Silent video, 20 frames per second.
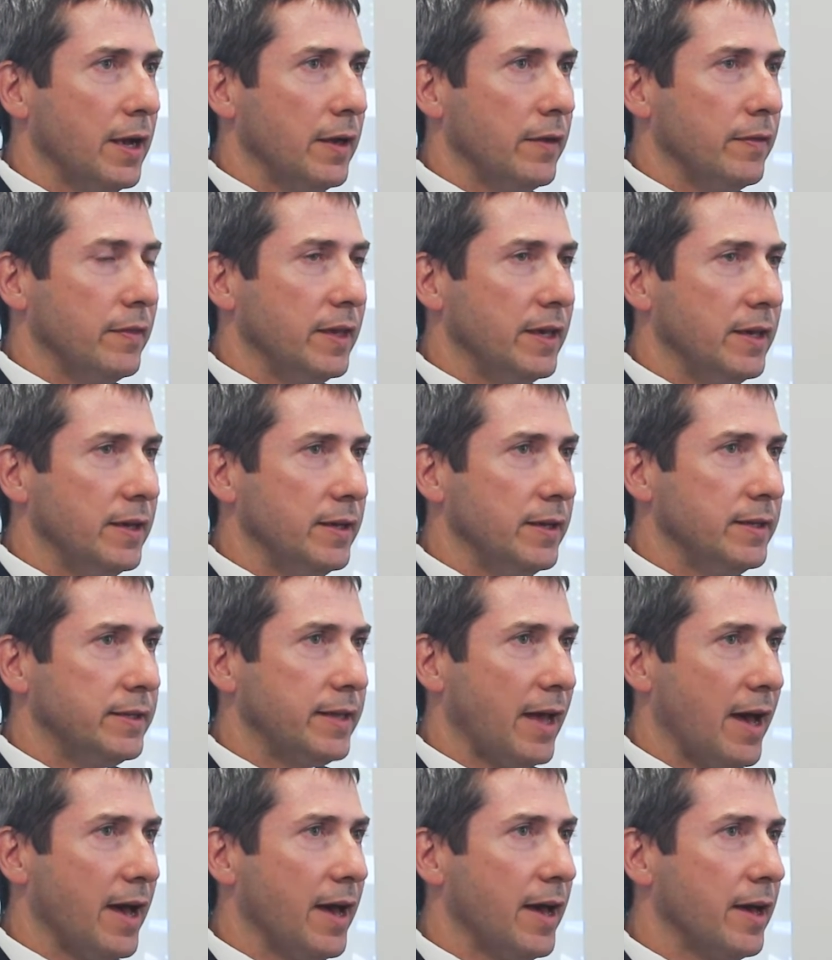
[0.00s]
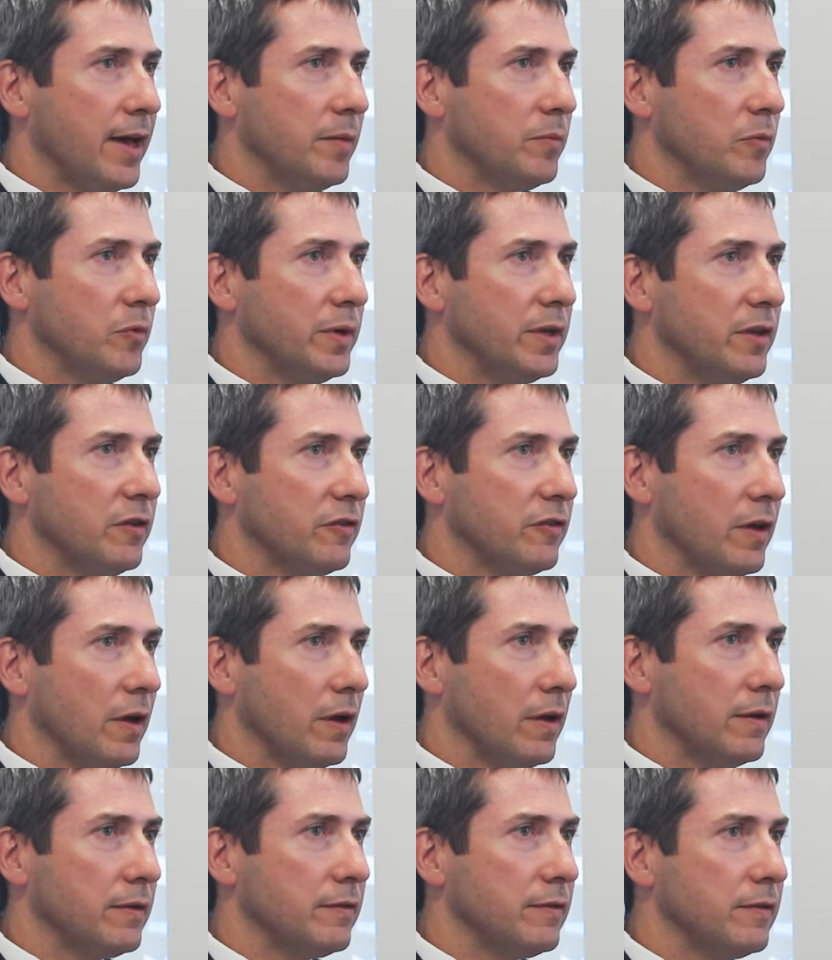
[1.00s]
the time we
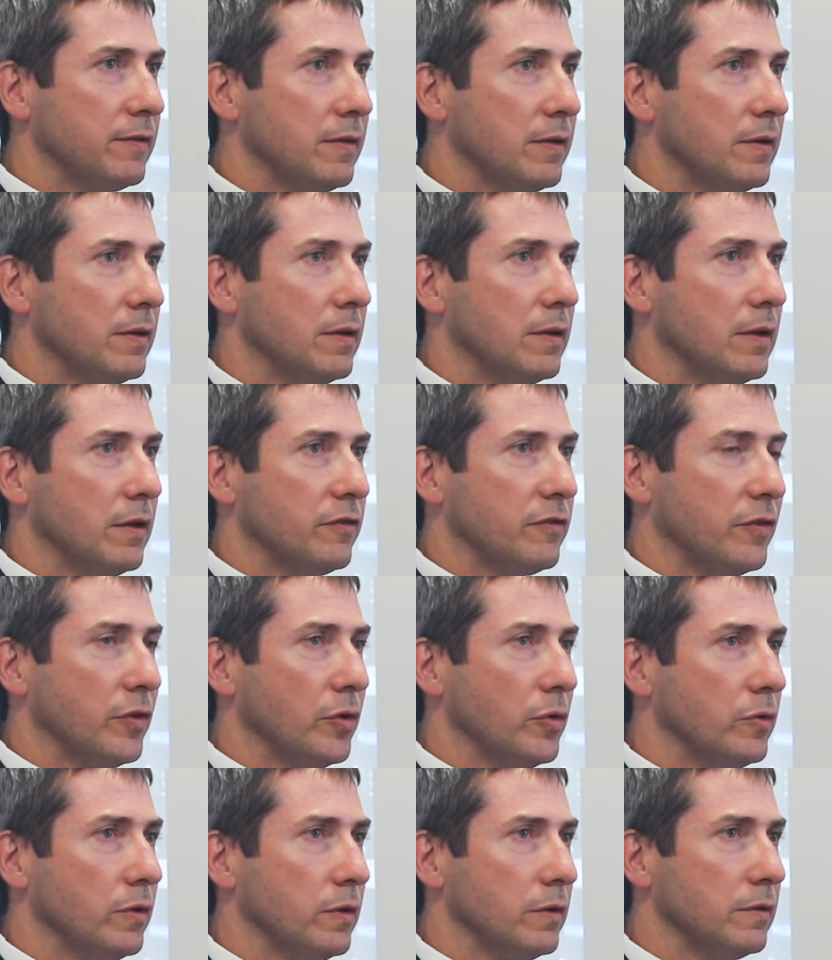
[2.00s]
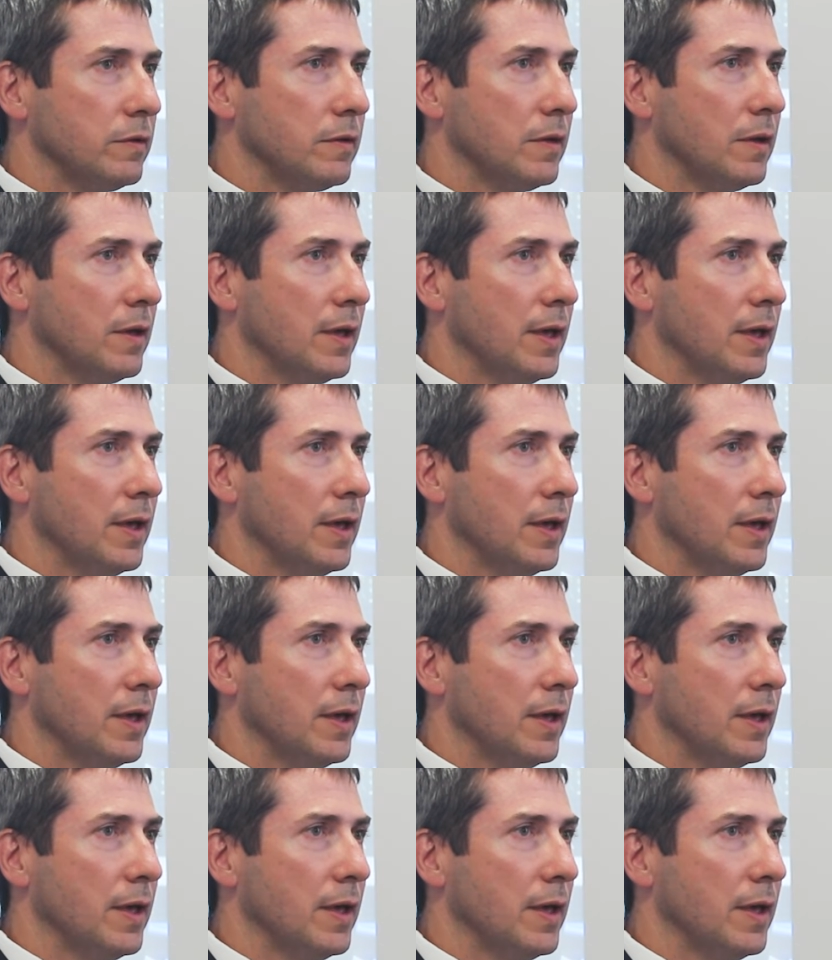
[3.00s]
discuss a student,